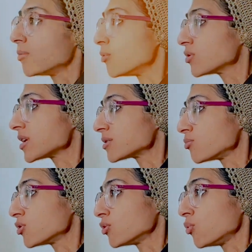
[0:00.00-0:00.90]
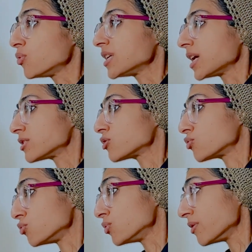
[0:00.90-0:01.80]
a bone is broken only at
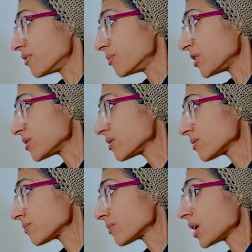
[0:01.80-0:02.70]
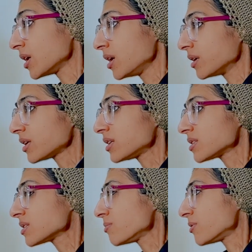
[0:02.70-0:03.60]
two different places, then it's
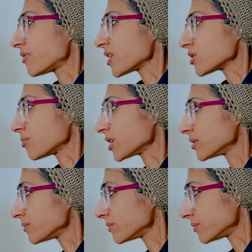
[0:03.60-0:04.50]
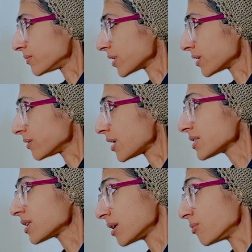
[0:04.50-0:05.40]
a simpler fracture pattern, as
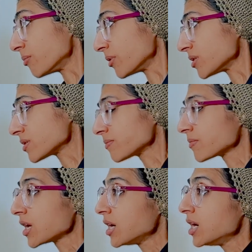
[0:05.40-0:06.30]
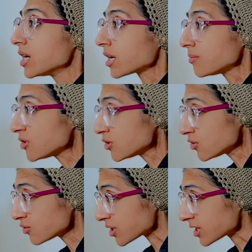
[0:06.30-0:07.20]
the name implies.
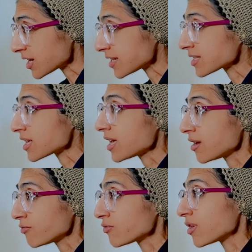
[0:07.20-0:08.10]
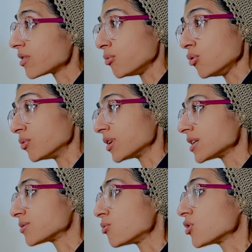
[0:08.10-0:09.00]
Comminuted is if the bone
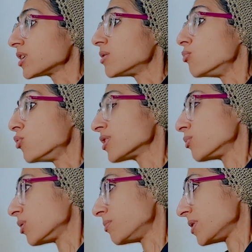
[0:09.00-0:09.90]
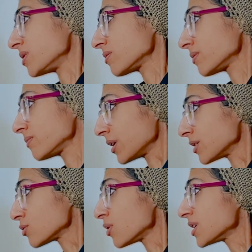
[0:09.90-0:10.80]
is broken in more than one piece.
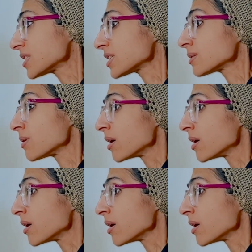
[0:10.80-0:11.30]
So it's